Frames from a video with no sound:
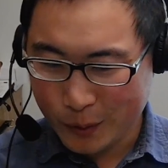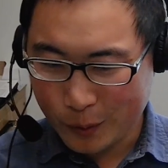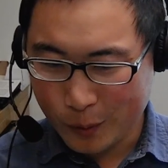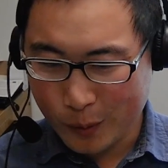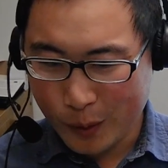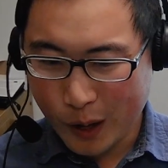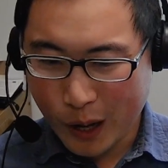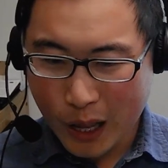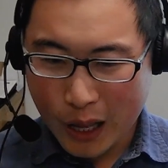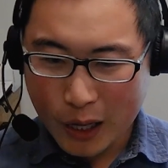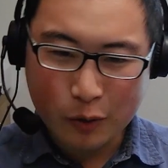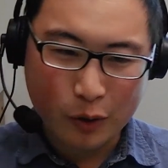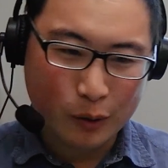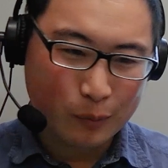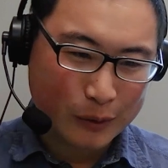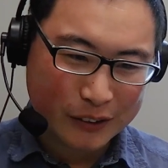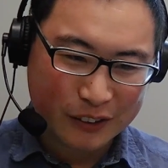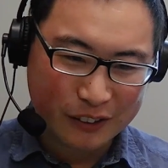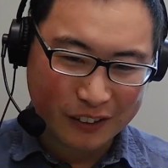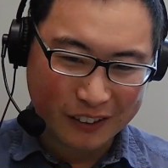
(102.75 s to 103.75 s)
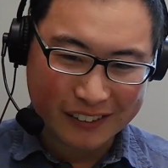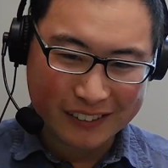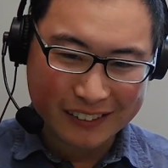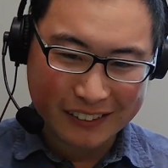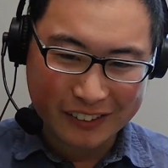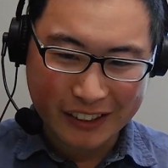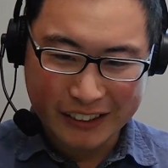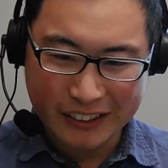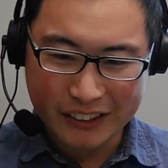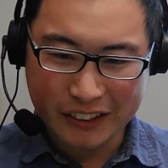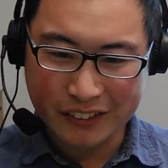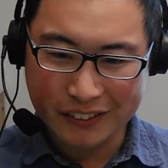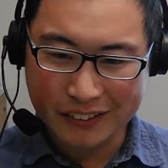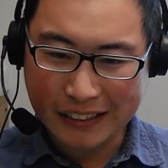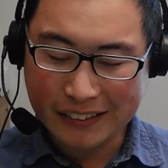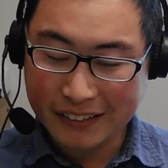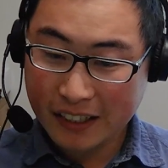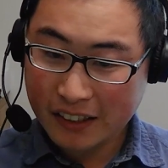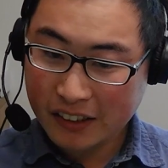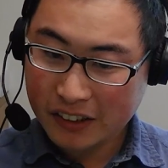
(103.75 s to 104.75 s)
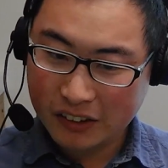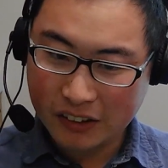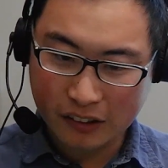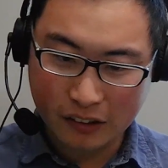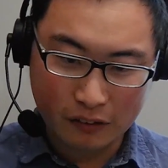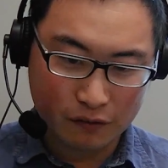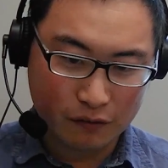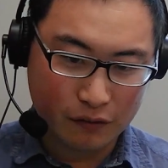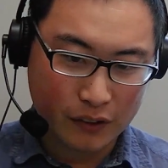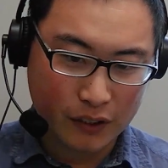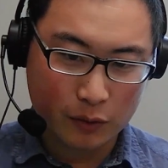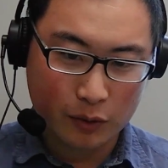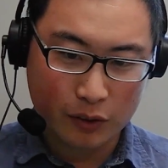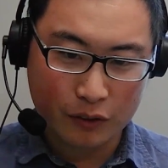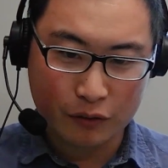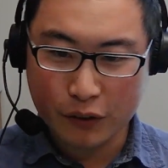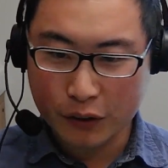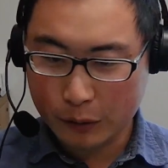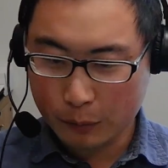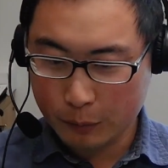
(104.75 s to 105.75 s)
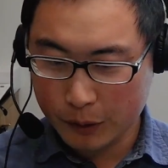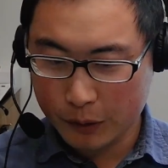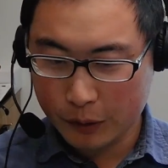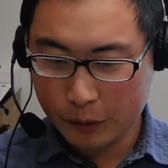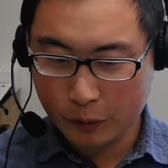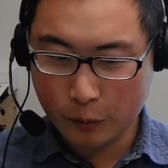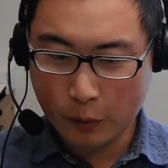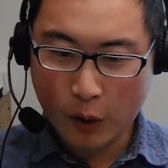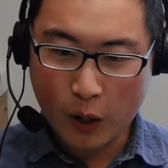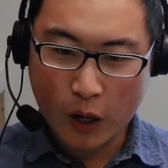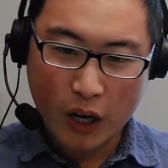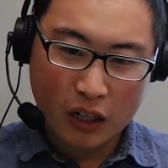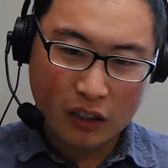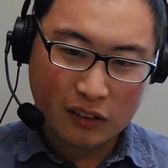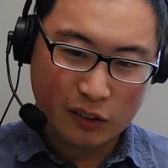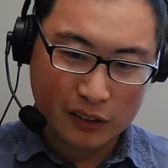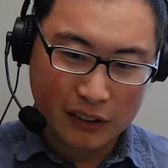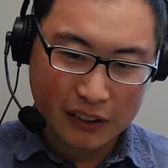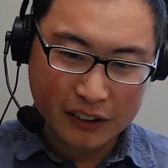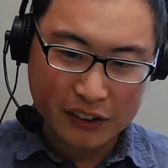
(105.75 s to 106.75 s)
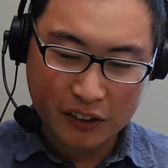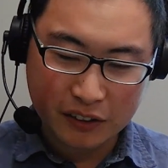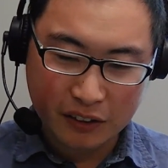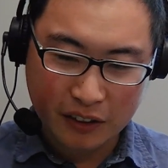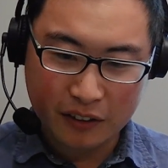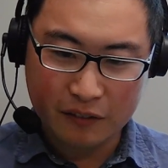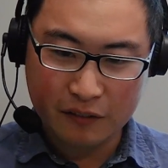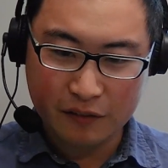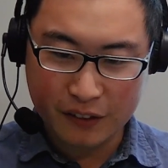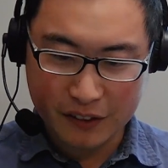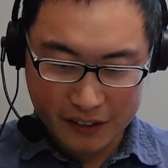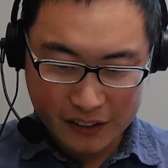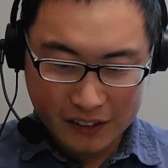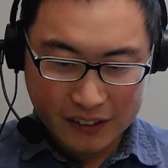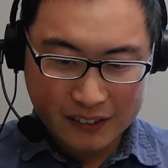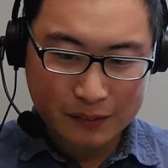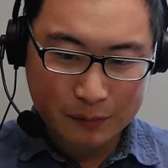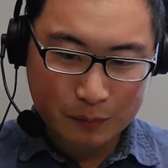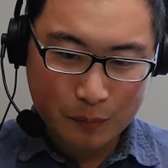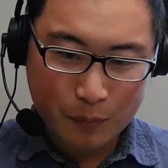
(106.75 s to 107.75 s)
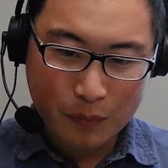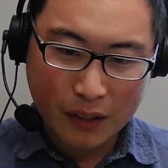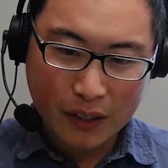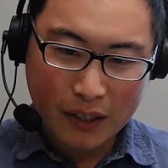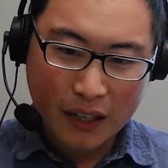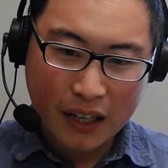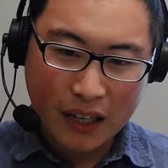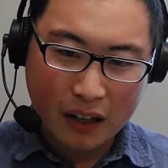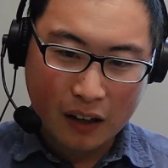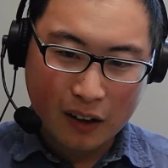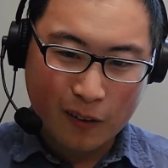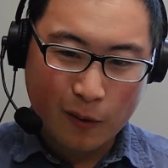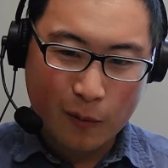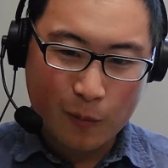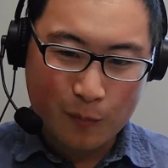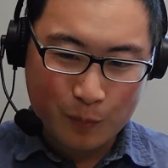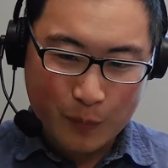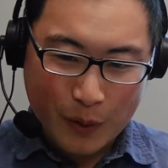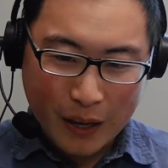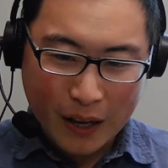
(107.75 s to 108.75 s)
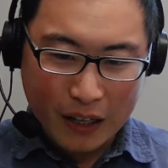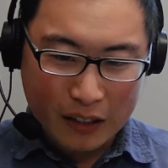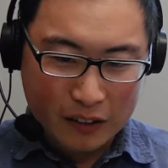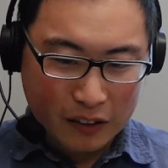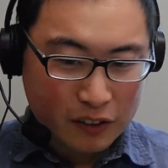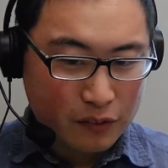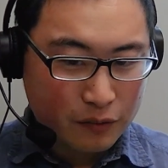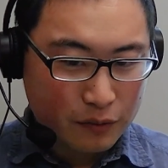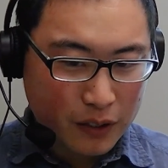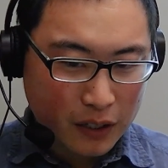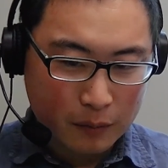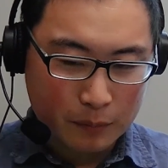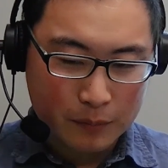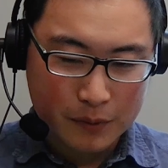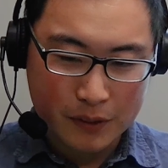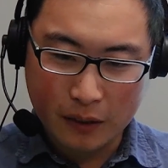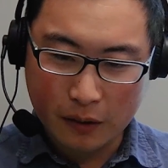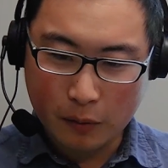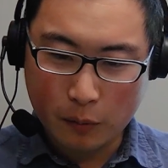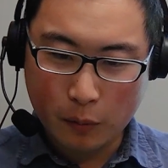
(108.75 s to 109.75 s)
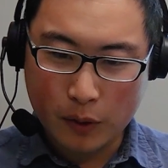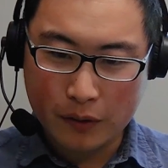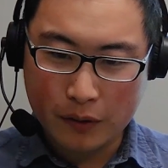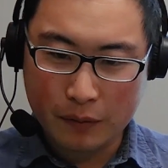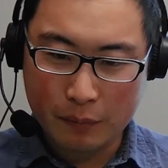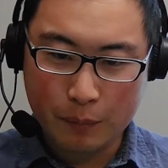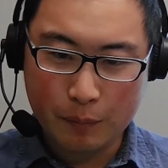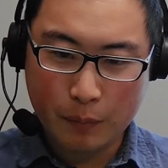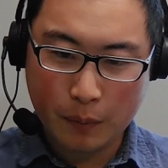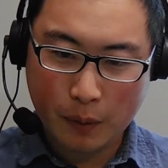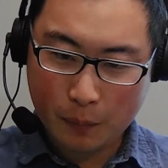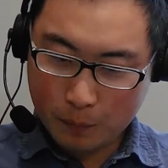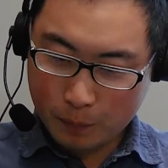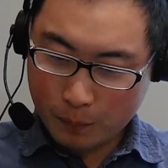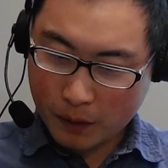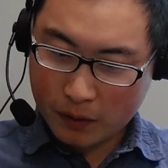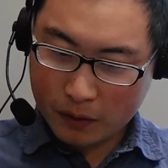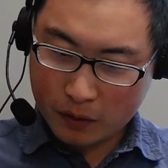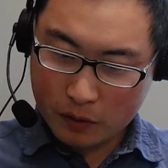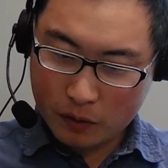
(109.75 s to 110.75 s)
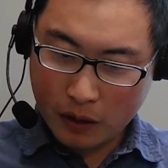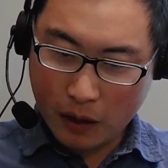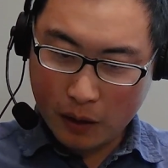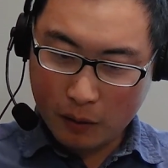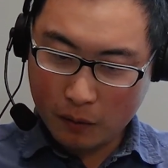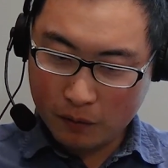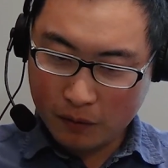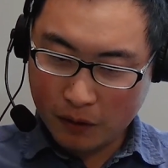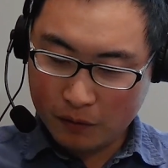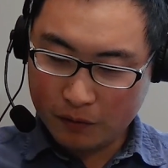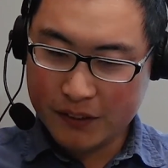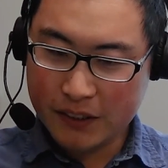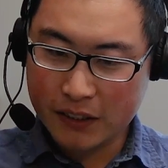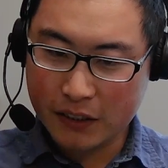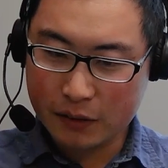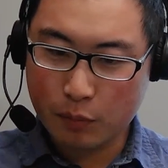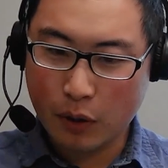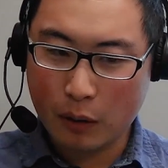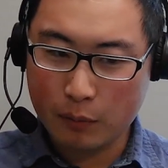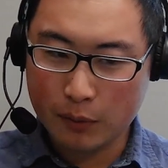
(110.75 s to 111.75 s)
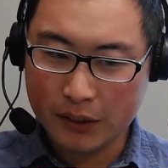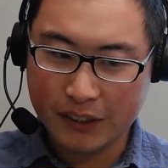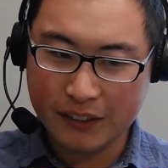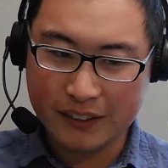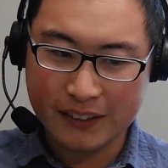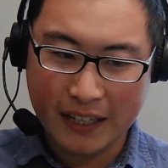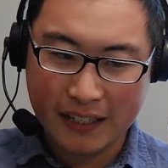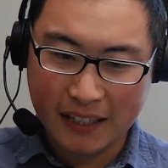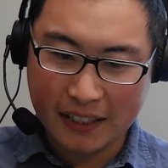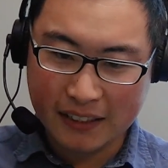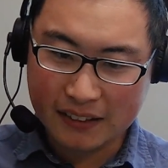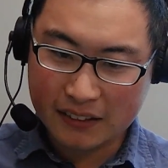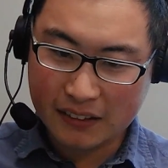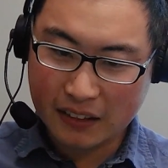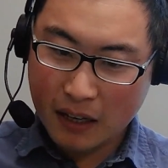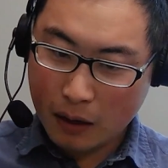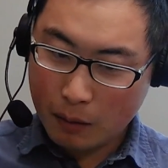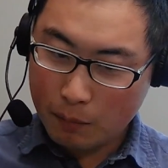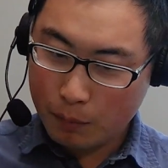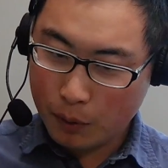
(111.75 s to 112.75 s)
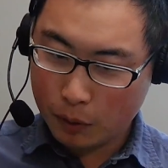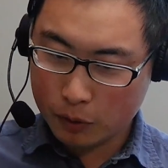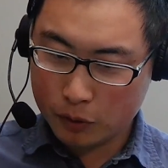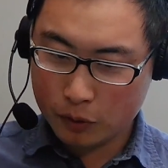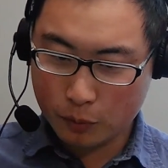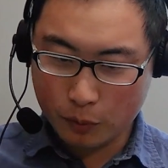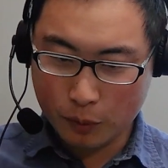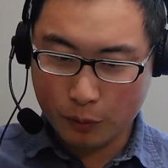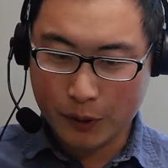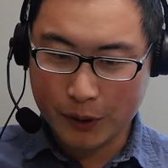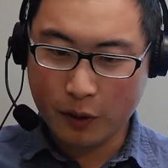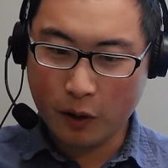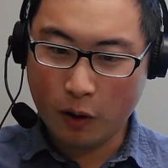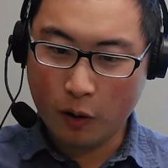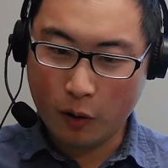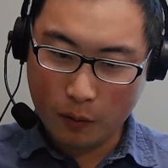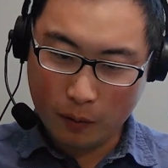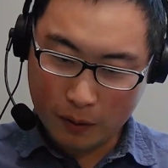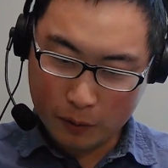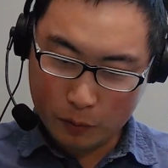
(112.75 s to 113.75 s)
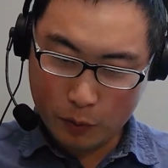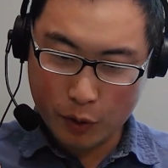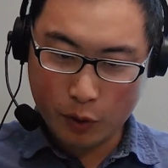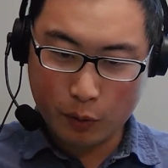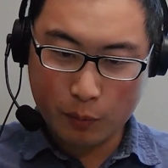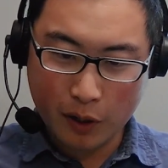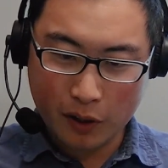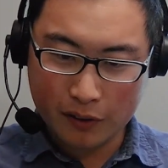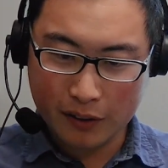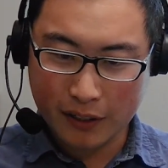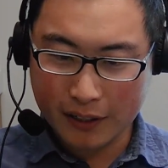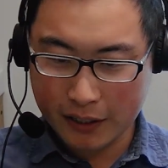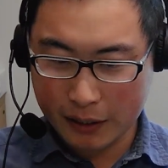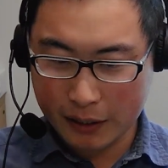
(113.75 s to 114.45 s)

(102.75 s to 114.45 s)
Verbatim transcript: relations is actually a very fundamental relation in physics. Um, a lot of times uh, when a physics property that has both what we call real part and imaginary part